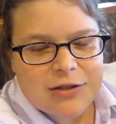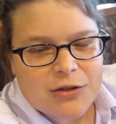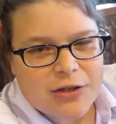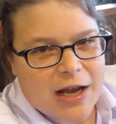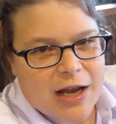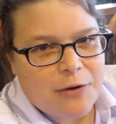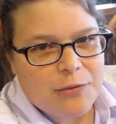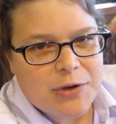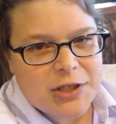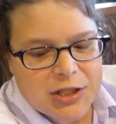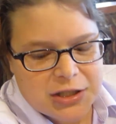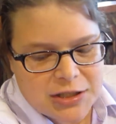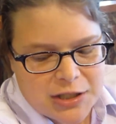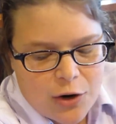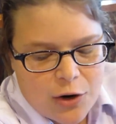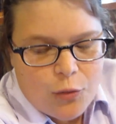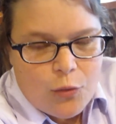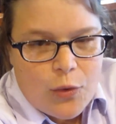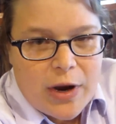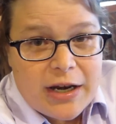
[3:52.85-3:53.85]
So now we just
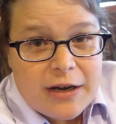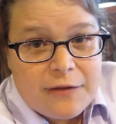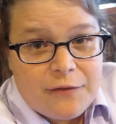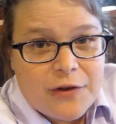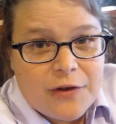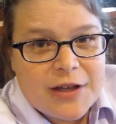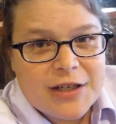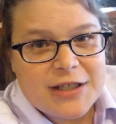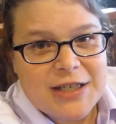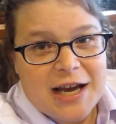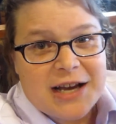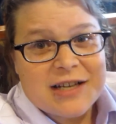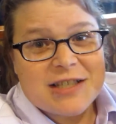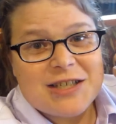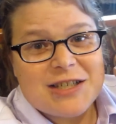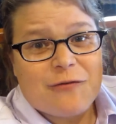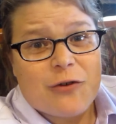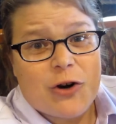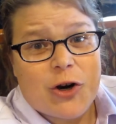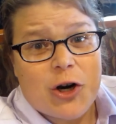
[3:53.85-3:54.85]
are waiting for the
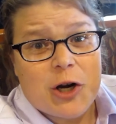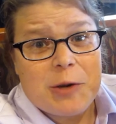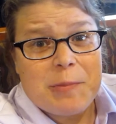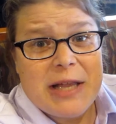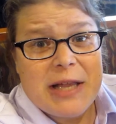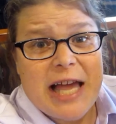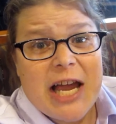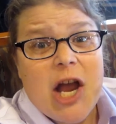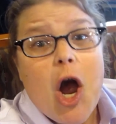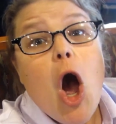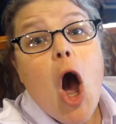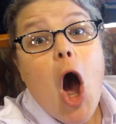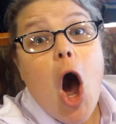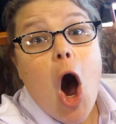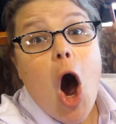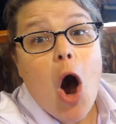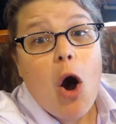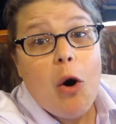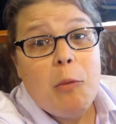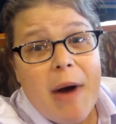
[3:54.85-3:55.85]
text for her to be like,
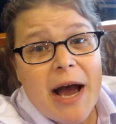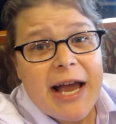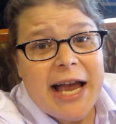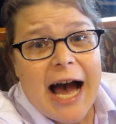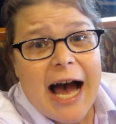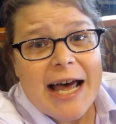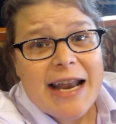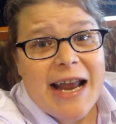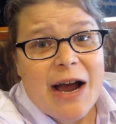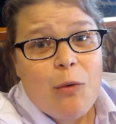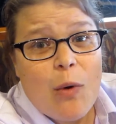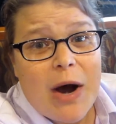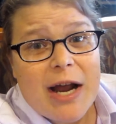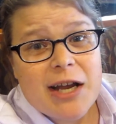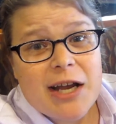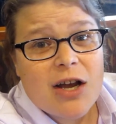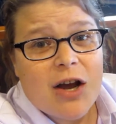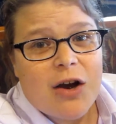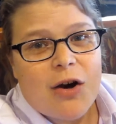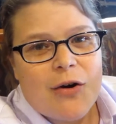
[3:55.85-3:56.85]
oh my God, I want
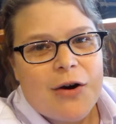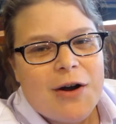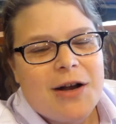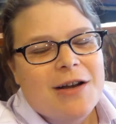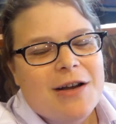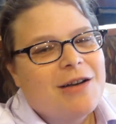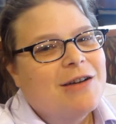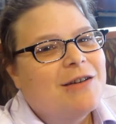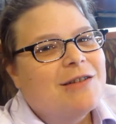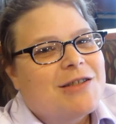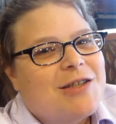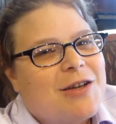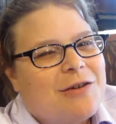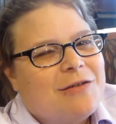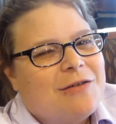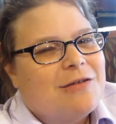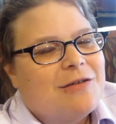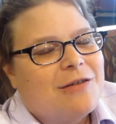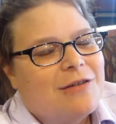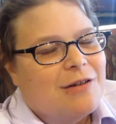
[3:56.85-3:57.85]
to go. So,
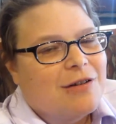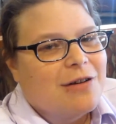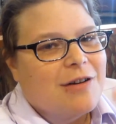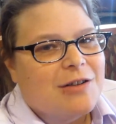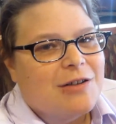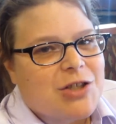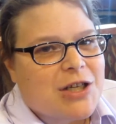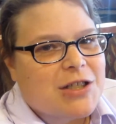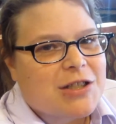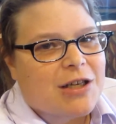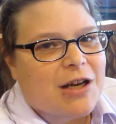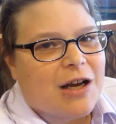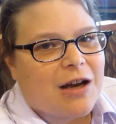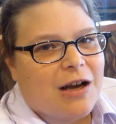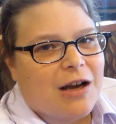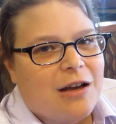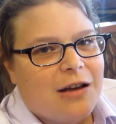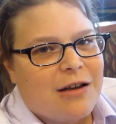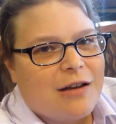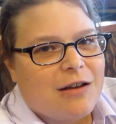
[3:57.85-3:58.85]
Jessica,